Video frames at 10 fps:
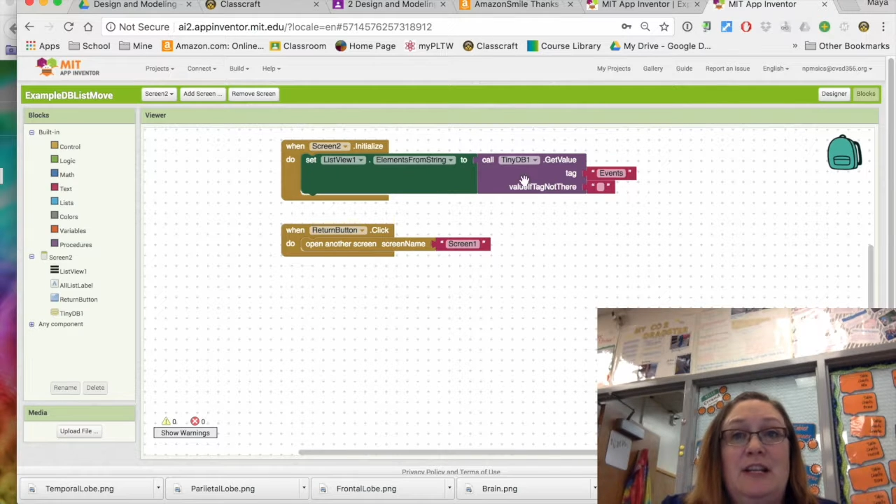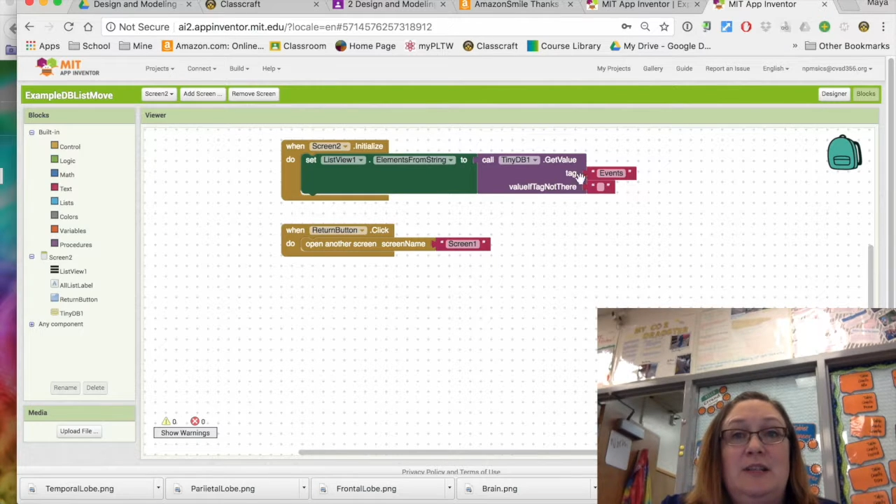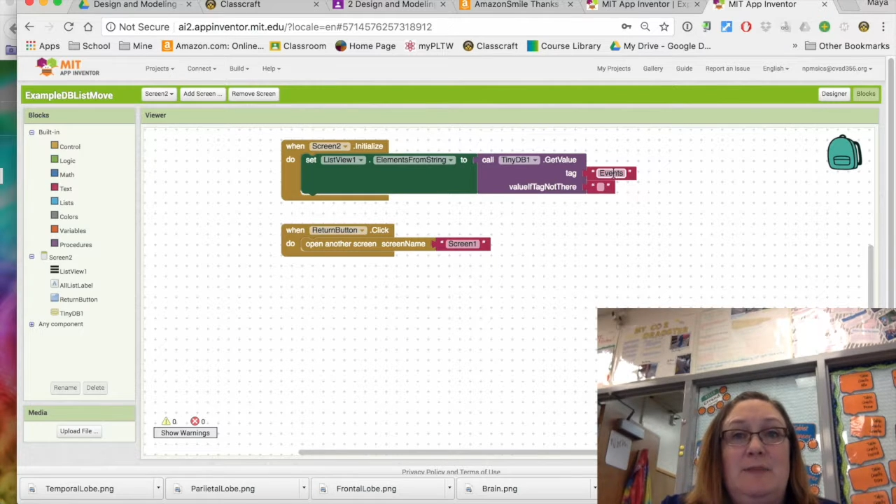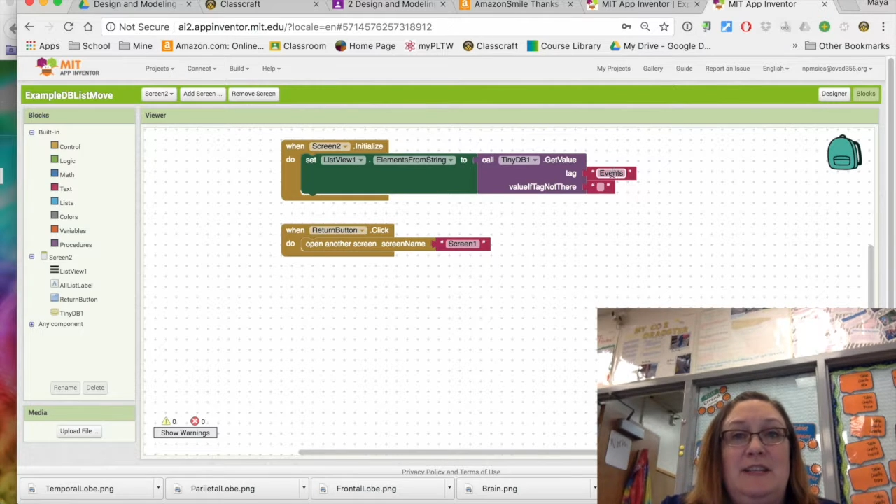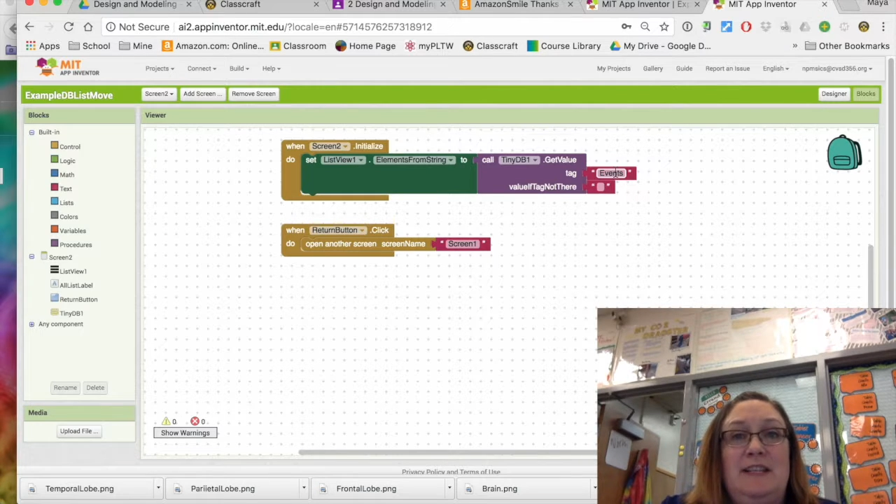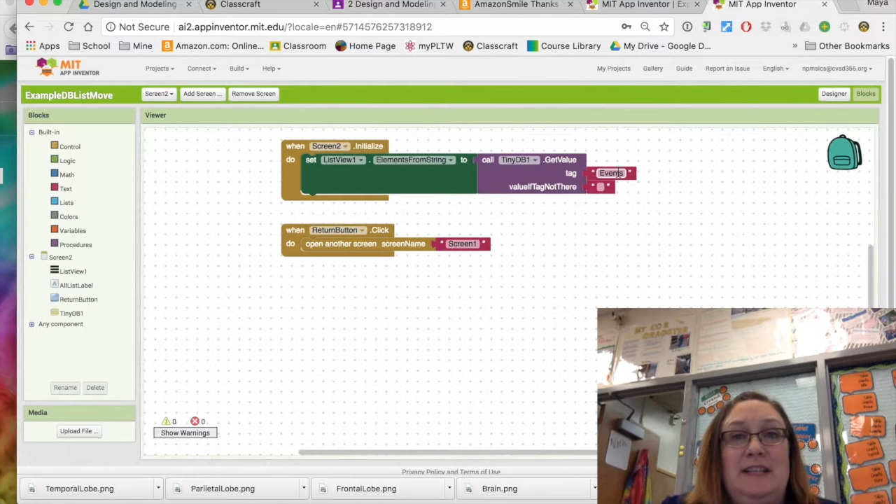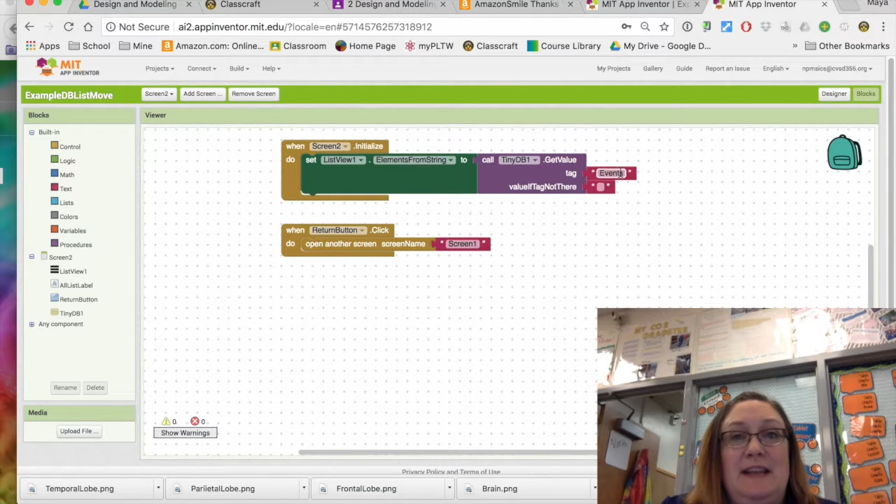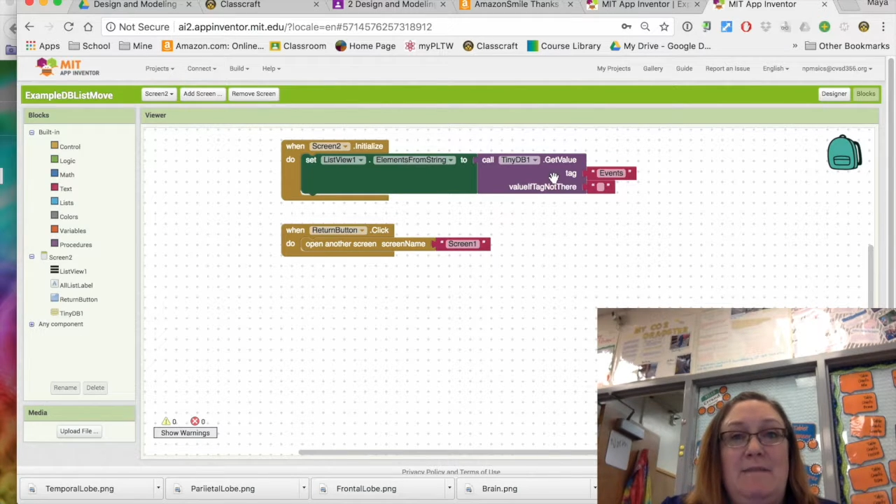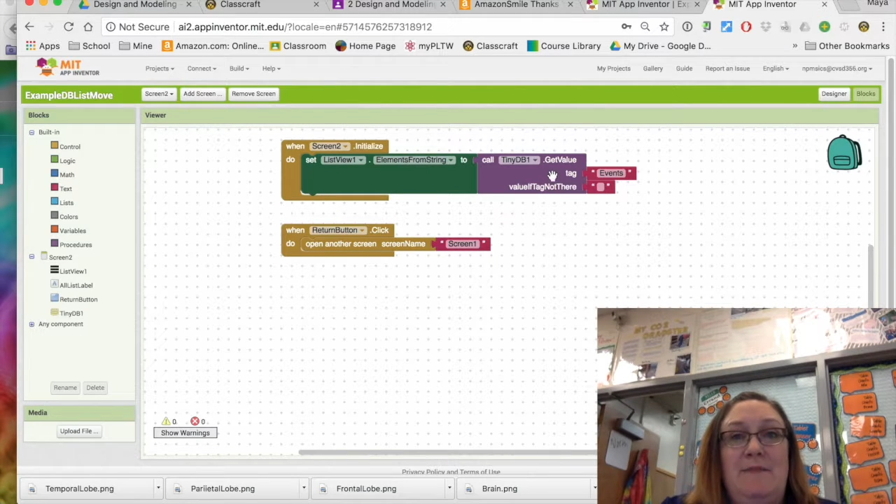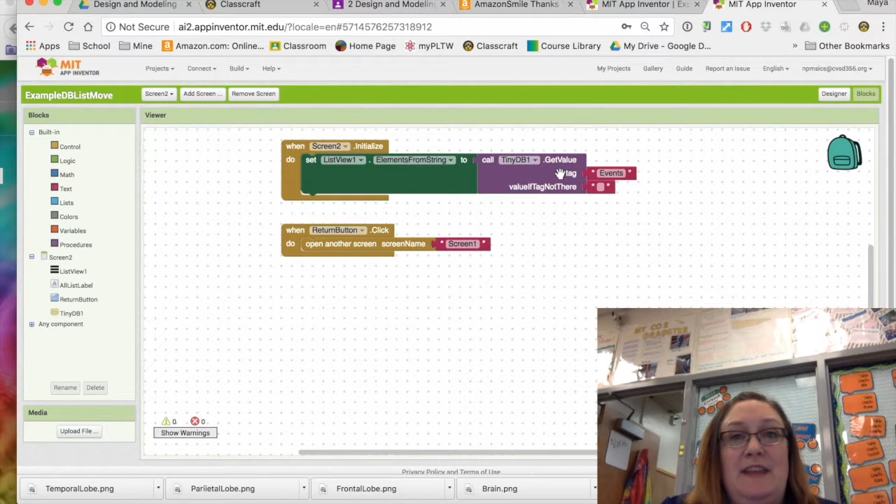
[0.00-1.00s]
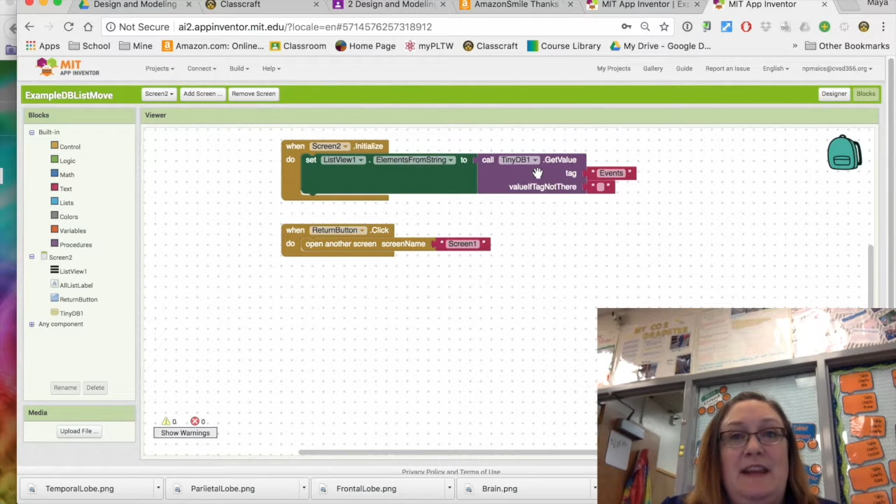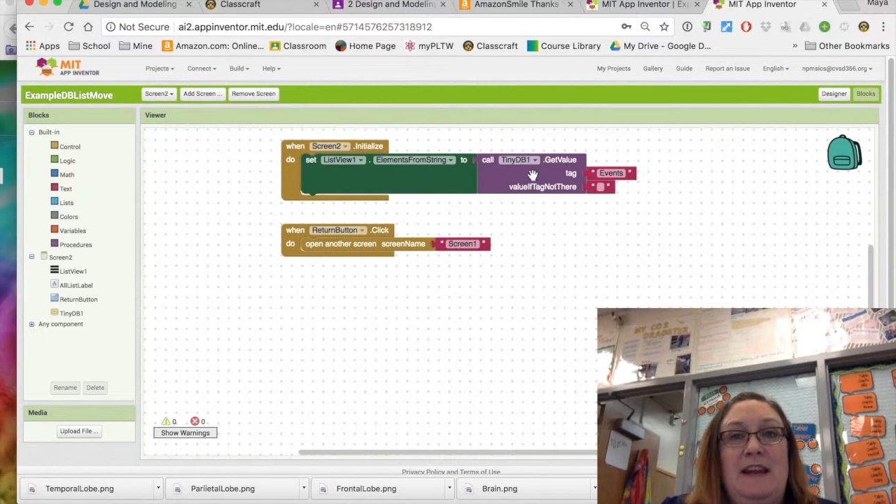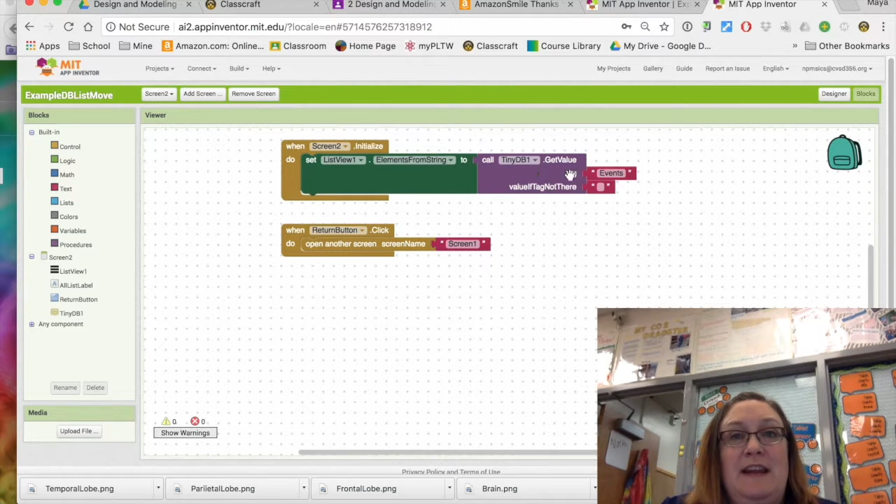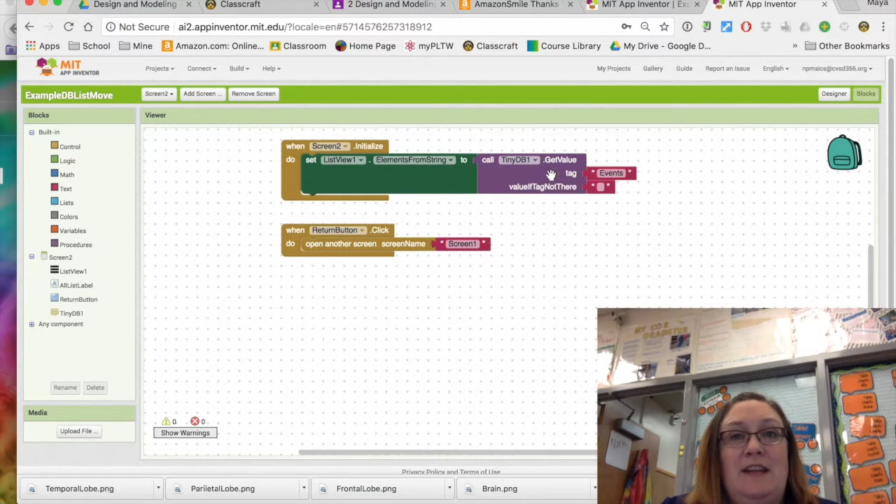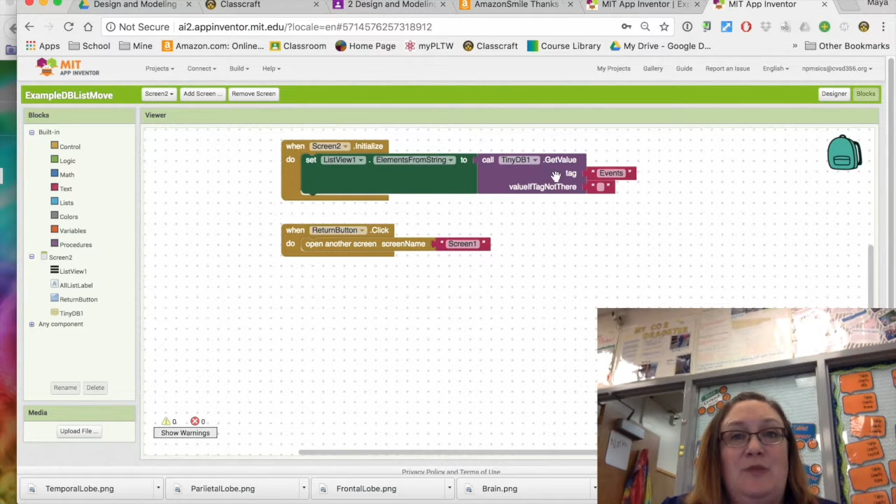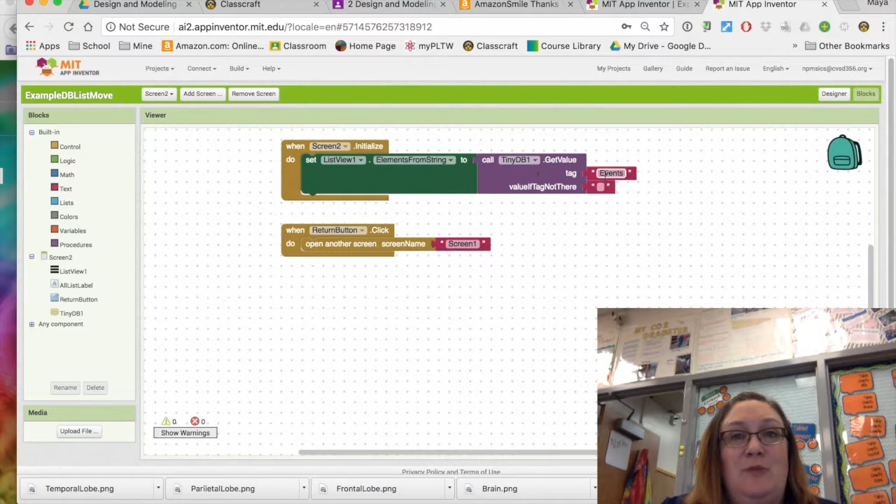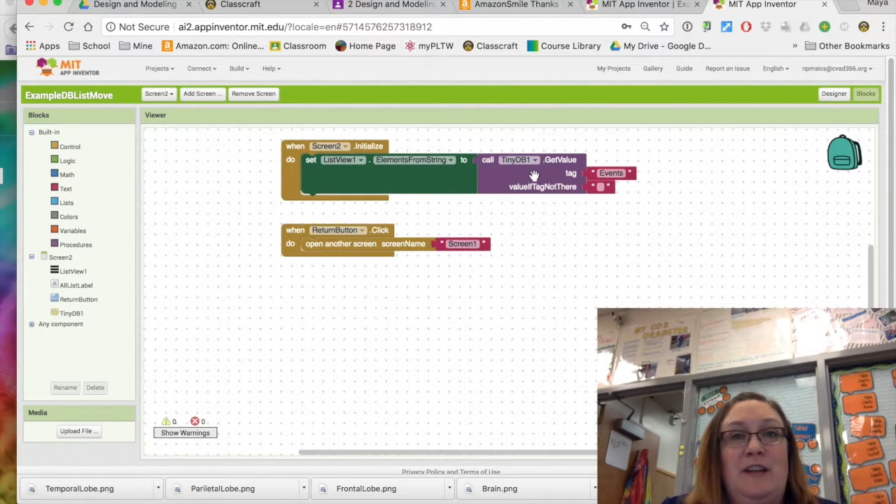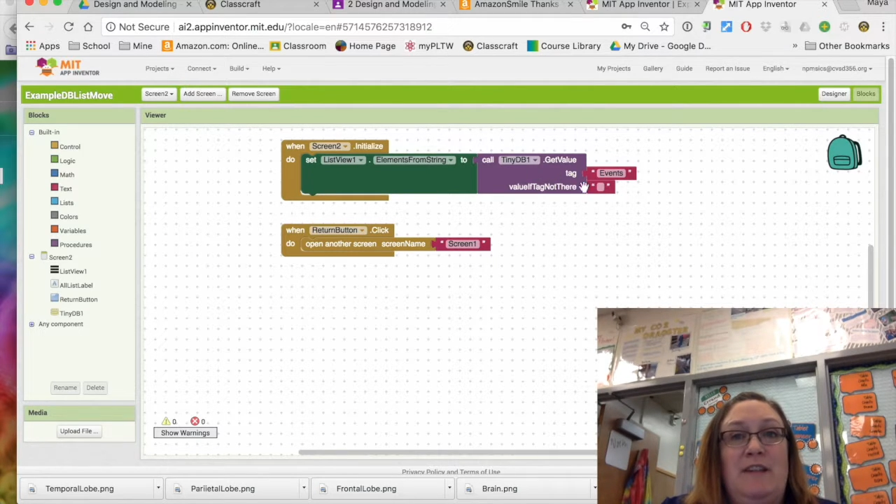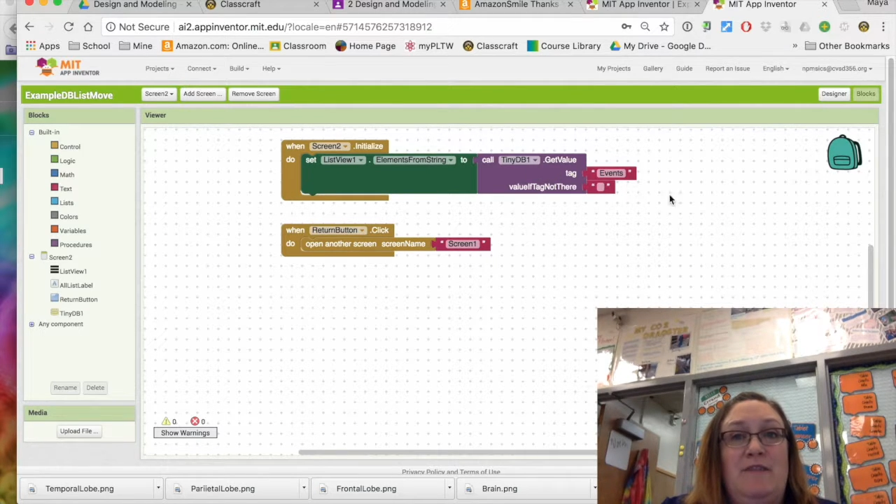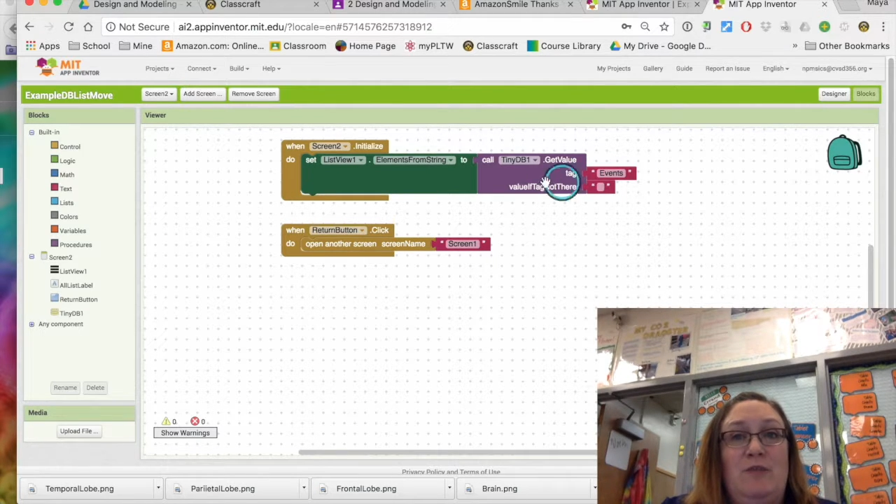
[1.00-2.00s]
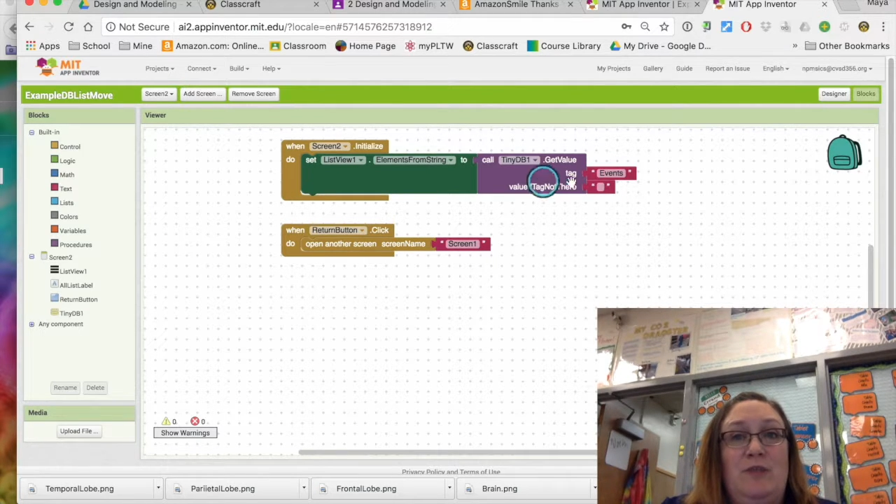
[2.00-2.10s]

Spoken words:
to be the same thing as whatever